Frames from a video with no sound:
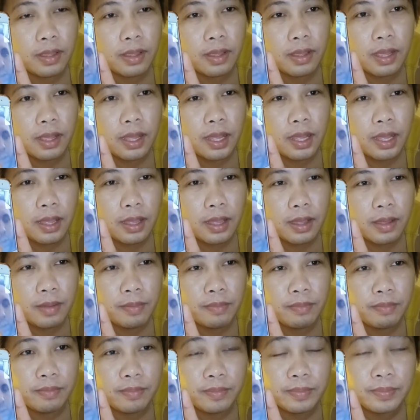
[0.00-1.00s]

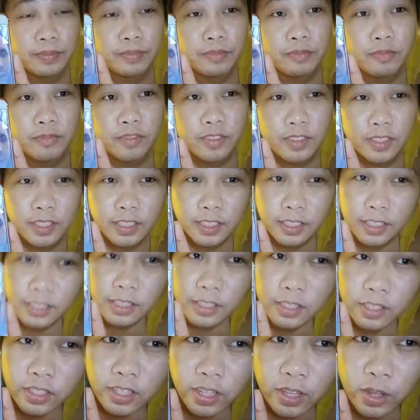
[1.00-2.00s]
um,
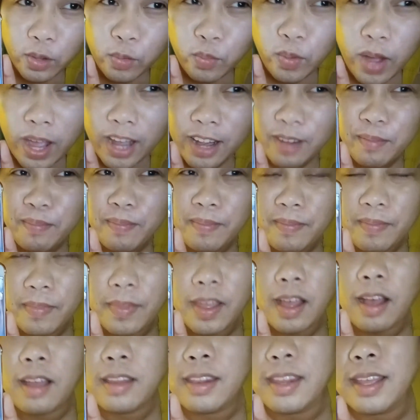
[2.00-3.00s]
do you want to
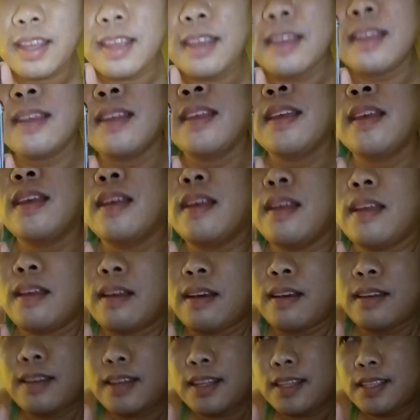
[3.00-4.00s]
on the
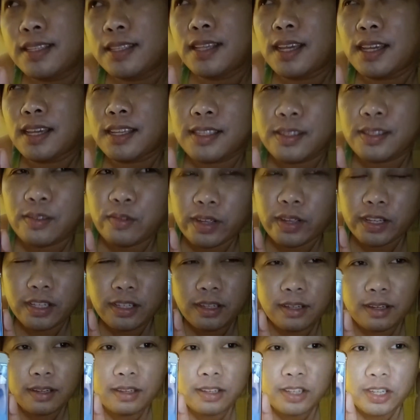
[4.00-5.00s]
on the sixth
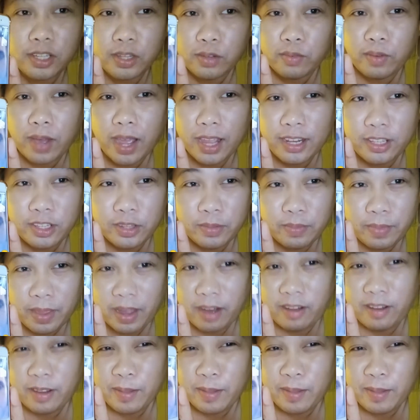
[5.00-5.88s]
question? Do you want to marry